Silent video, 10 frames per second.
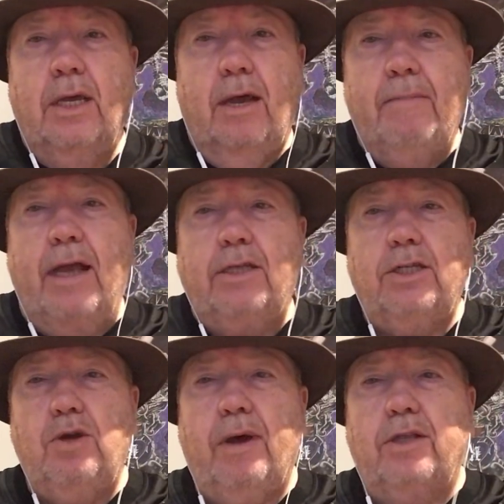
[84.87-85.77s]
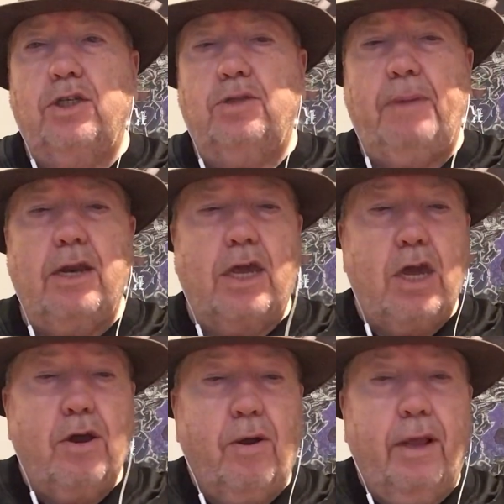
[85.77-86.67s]
imagine you had to spend a
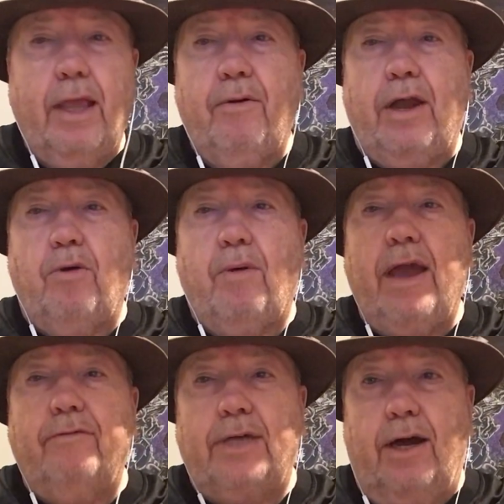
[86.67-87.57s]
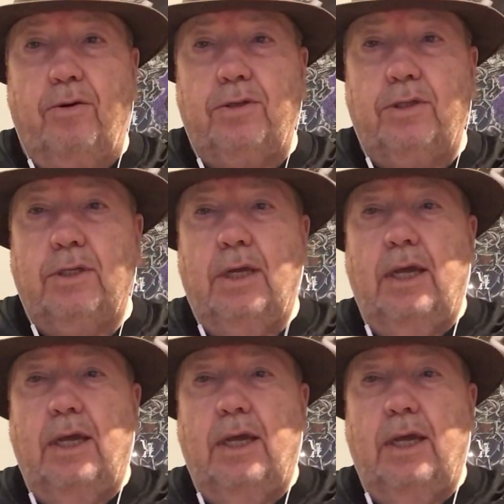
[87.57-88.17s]
year at Larry Graves' house